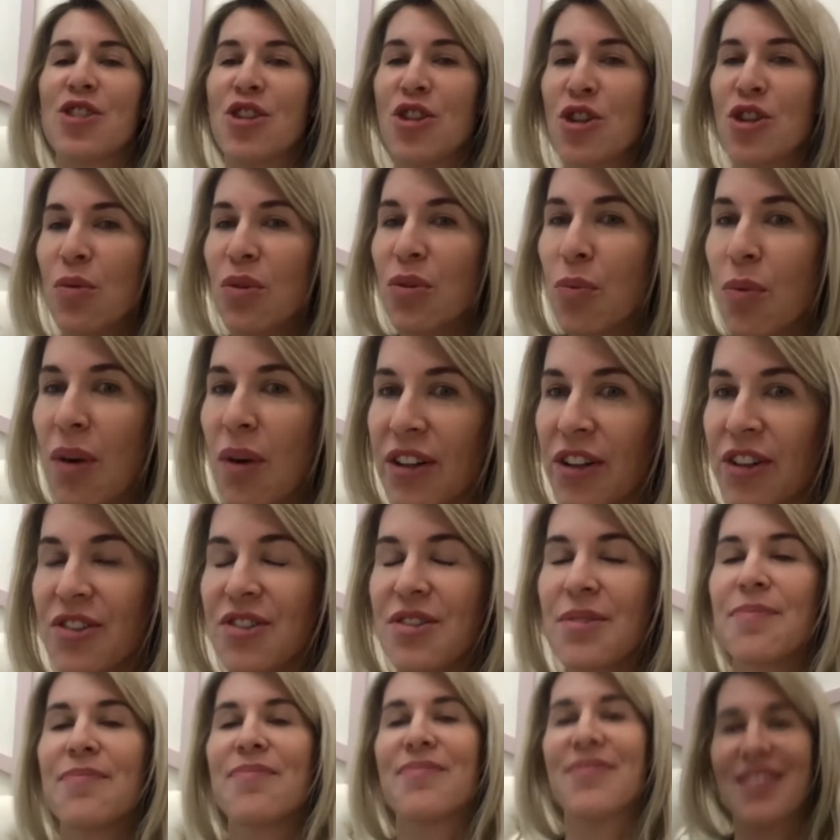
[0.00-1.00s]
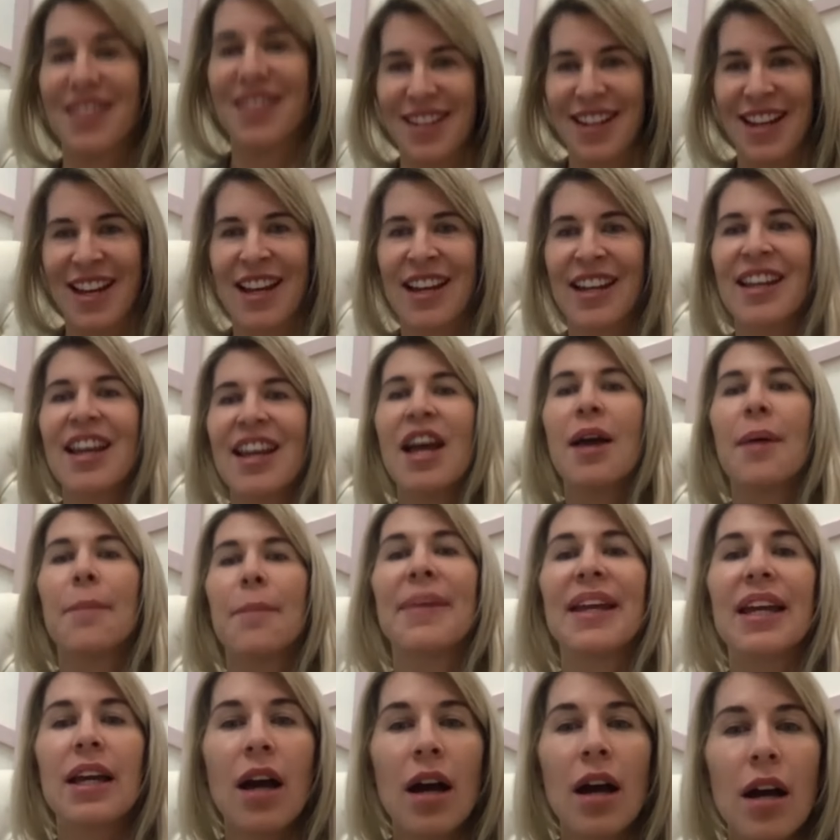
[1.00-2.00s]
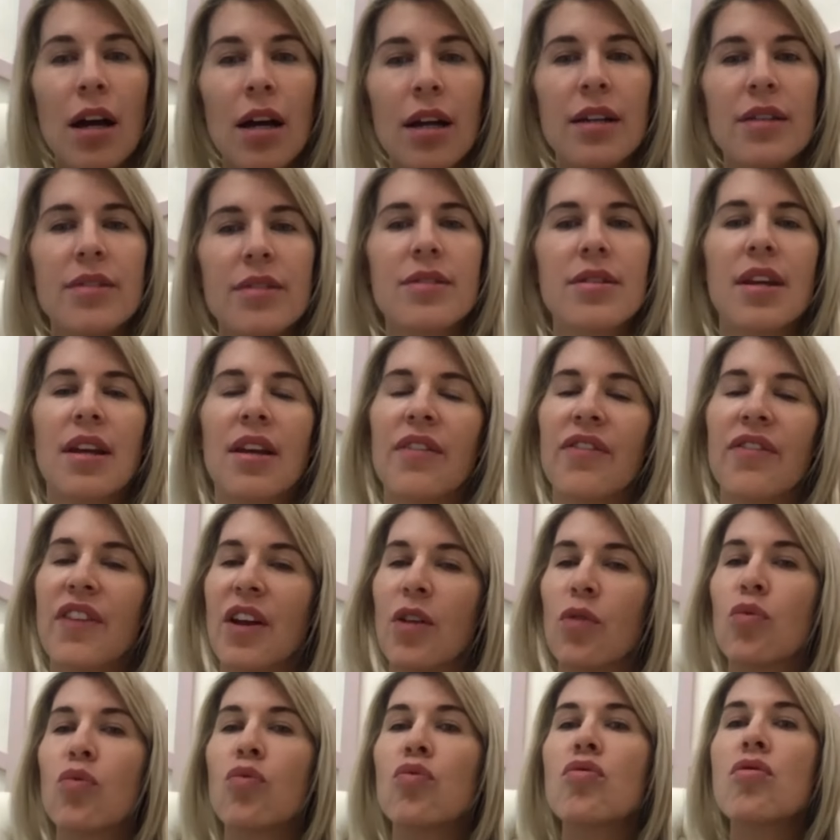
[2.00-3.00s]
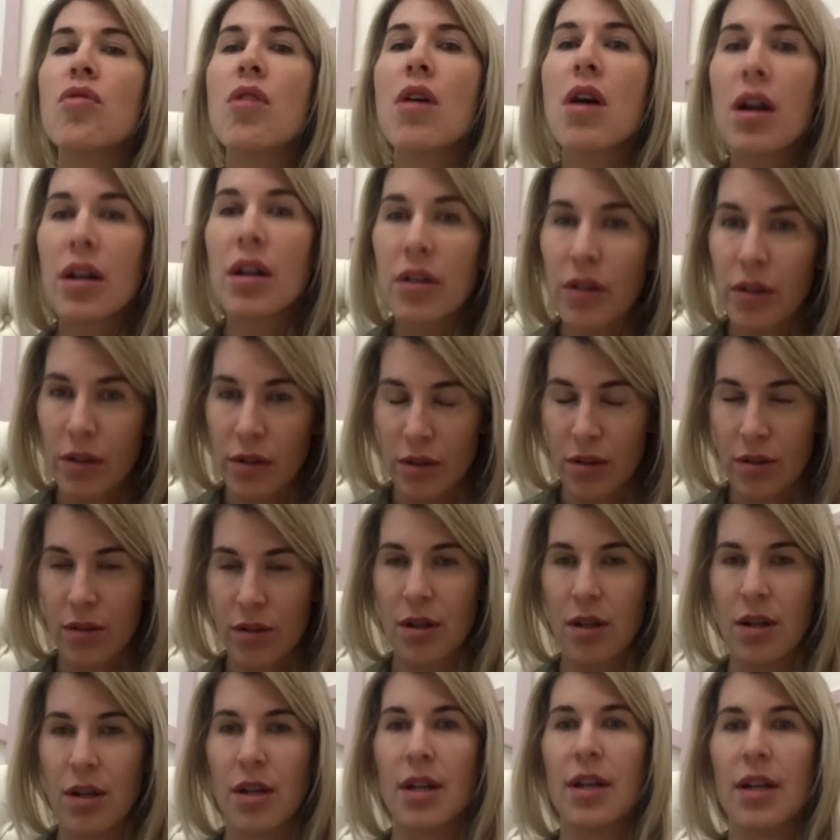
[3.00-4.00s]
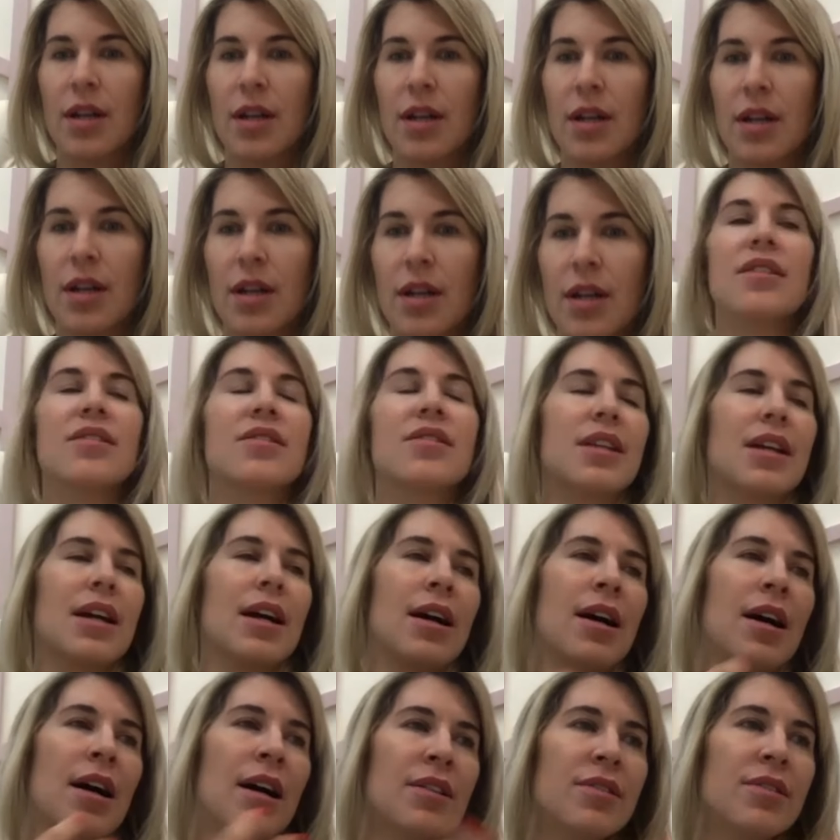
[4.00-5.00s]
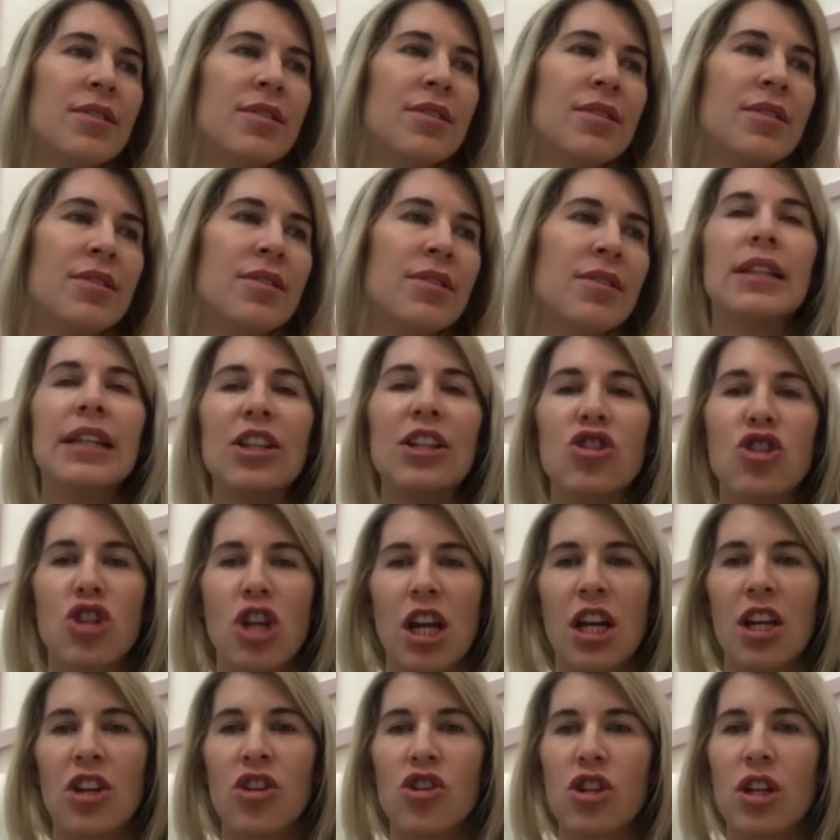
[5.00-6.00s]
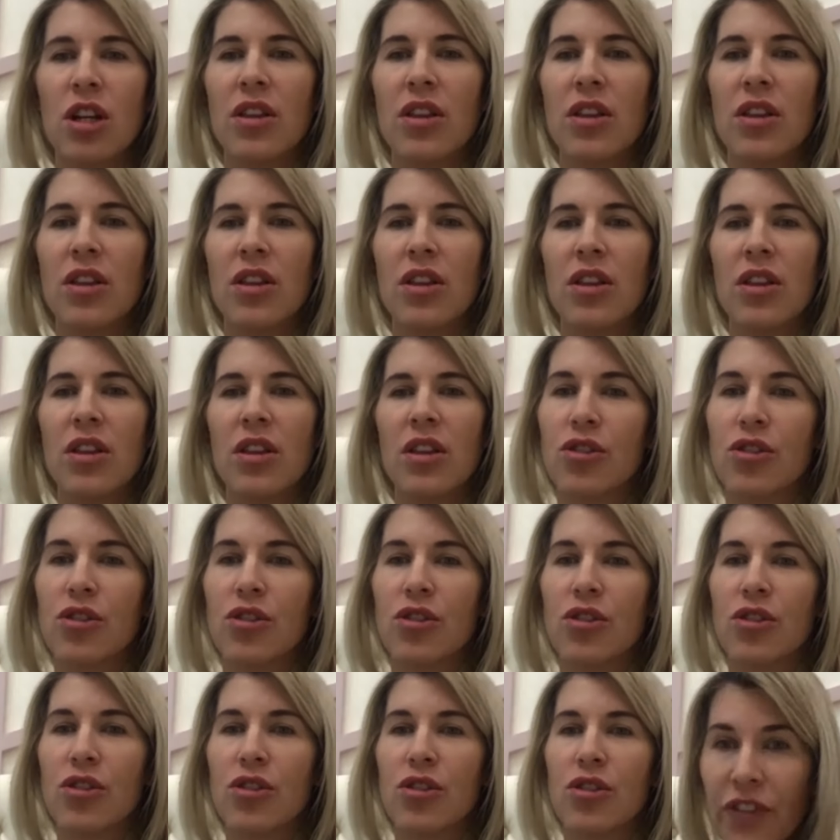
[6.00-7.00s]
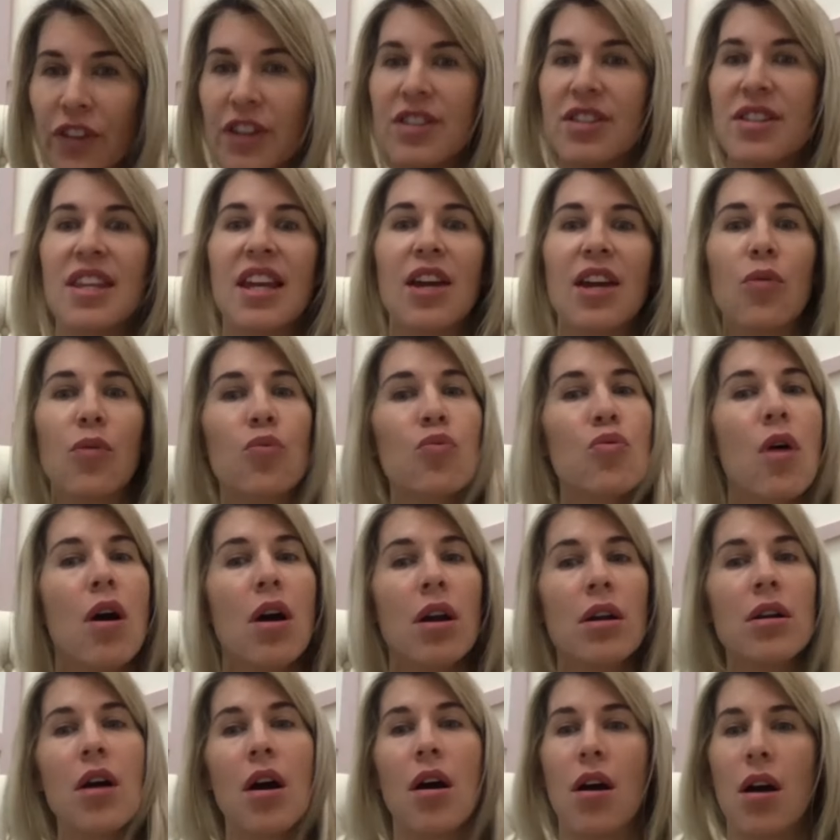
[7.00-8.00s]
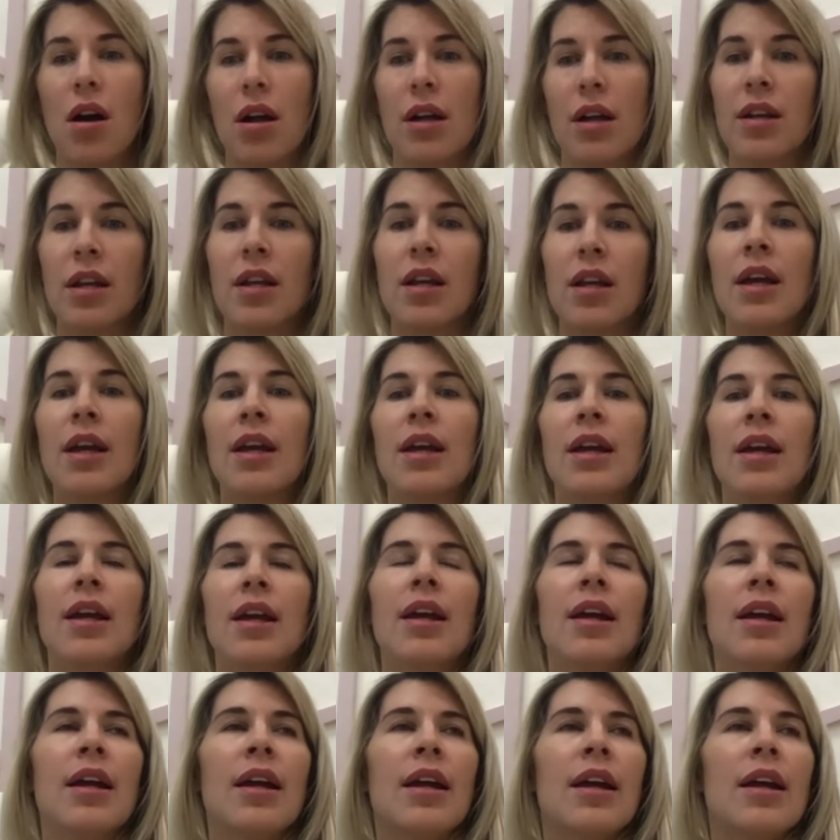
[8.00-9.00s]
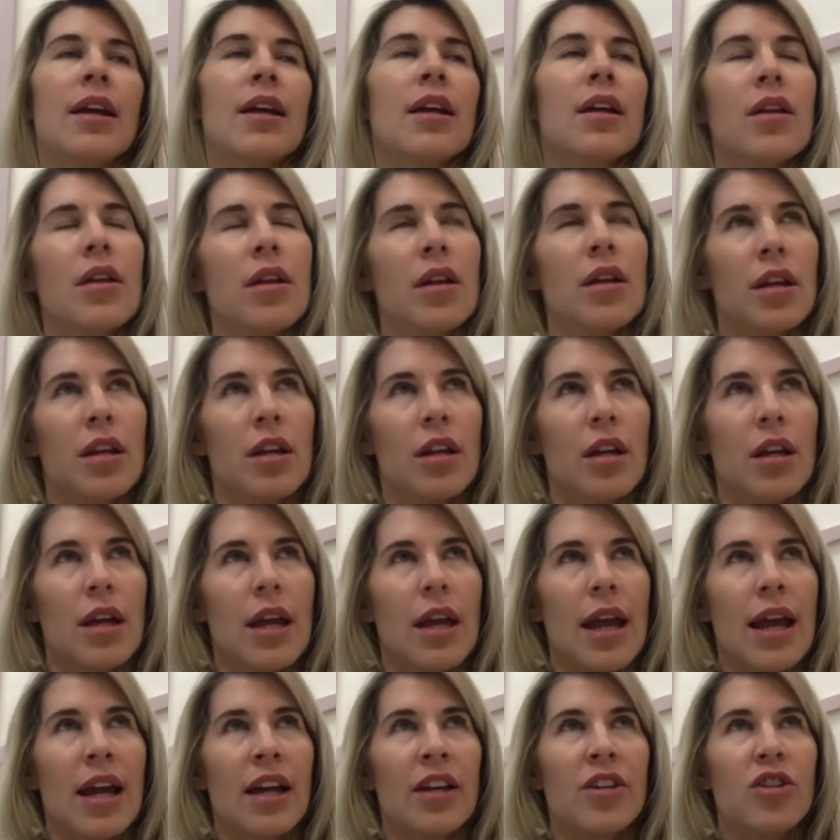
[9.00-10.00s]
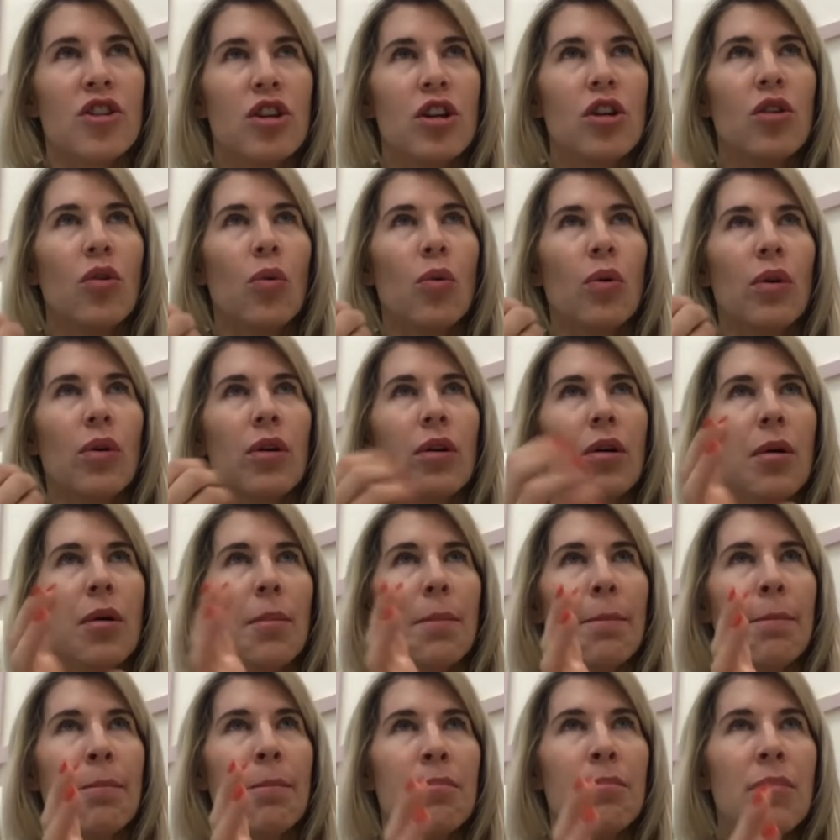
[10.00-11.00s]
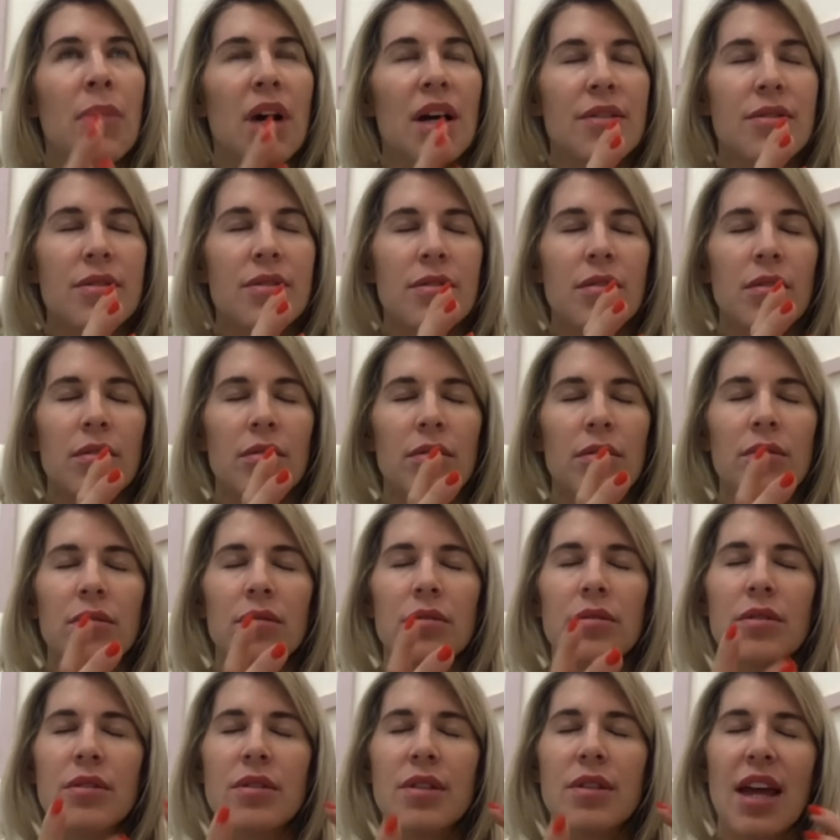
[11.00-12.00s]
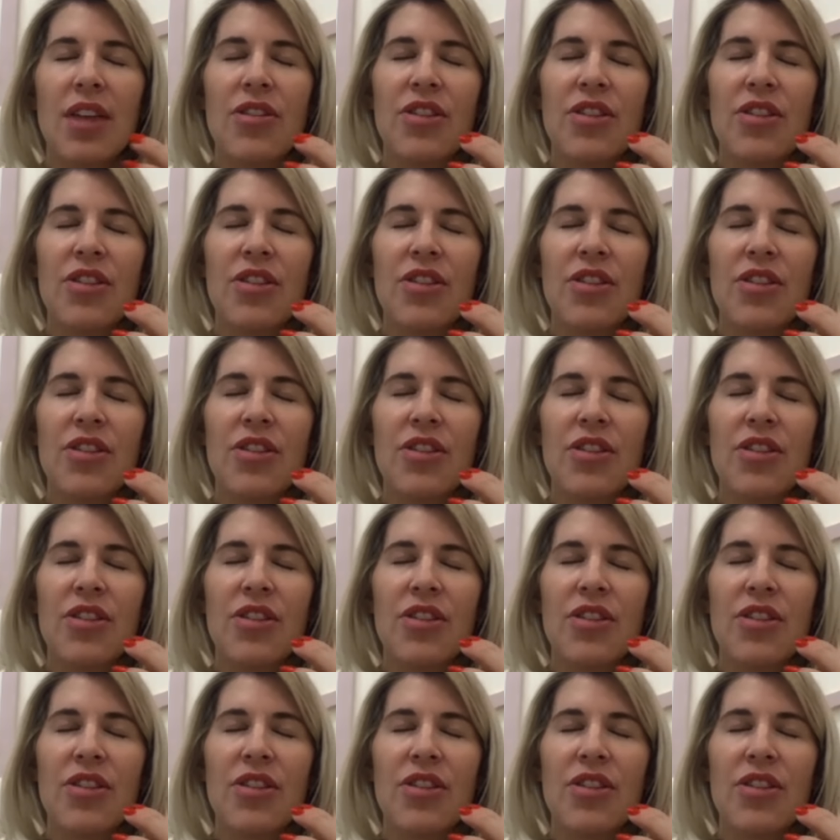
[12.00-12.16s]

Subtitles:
with runners, okay? Because if a runner is constantly changing their surface they run on, and your muscles and the